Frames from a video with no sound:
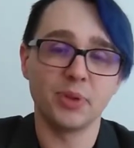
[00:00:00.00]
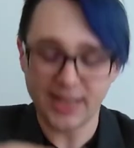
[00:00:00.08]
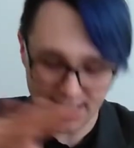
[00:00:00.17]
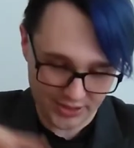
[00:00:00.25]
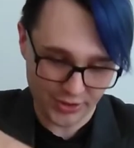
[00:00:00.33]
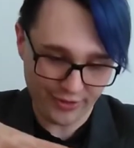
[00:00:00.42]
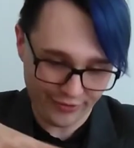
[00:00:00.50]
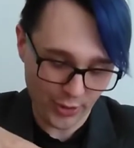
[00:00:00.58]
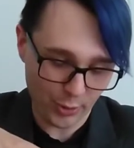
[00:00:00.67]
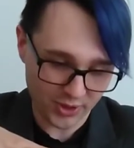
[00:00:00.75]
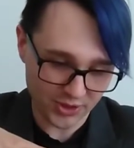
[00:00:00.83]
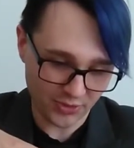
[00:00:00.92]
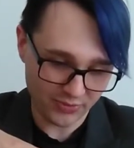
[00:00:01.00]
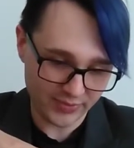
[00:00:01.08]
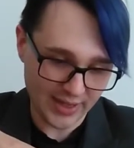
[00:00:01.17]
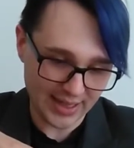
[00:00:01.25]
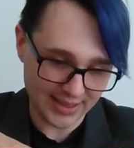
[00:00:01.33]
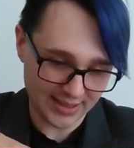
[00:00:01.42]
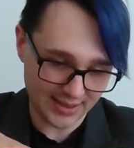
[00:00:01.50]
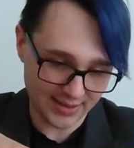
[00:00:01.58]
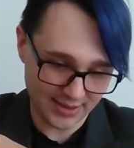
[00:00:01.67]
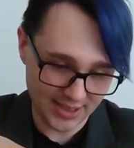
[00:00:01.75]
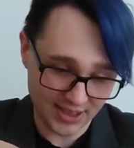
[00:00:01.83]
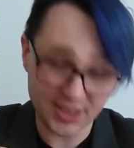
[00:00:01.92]
but let's not focus on that
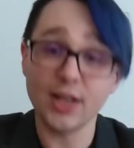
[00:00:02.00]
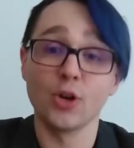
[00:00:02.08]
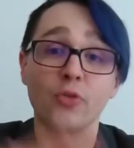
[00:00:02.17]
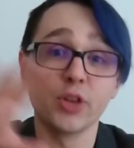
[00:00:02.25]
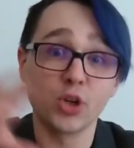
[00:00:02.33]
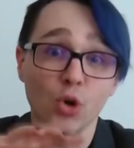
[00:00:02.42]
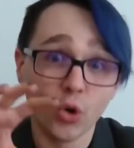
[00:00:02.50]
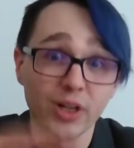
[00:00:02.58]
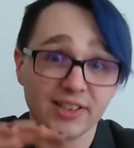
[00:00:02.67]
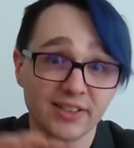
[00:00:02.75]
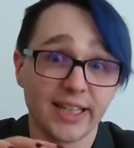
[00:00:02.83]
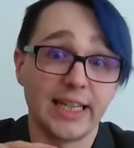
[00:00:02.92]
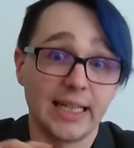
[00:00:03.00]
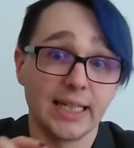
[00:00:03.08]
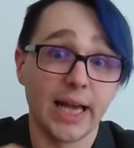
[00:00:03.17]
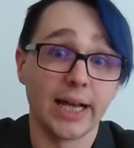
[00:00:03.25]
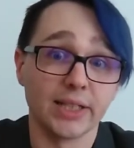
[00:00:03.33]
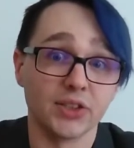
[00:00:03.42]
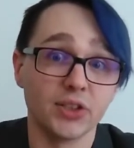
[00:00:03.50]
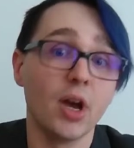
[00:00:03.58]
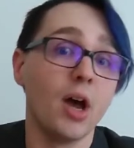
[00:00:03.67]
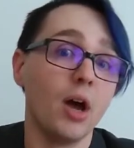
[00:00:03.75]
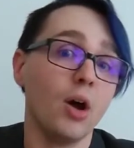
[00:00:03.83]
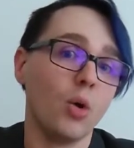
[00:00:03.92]
and instead on the coolest thing it does,
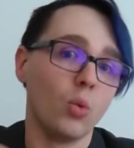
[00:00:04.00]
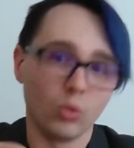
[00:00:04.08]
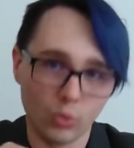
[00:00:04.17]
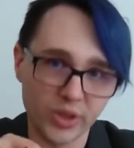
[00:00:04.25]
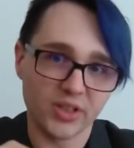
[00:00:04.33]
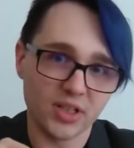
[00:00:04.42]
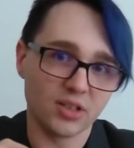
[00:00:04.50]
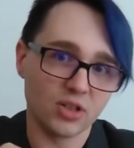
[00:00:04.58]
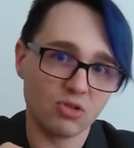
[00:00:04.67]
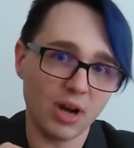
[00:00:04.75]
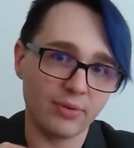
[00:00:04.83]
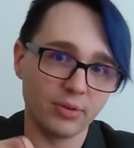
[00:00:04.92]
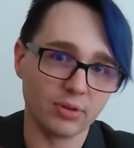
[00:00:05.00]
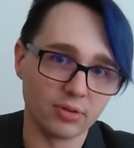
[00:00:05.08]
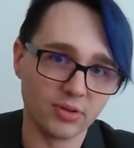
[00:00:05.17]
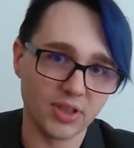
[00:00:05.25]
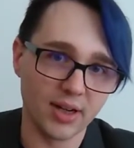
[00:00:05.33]
which is to travel through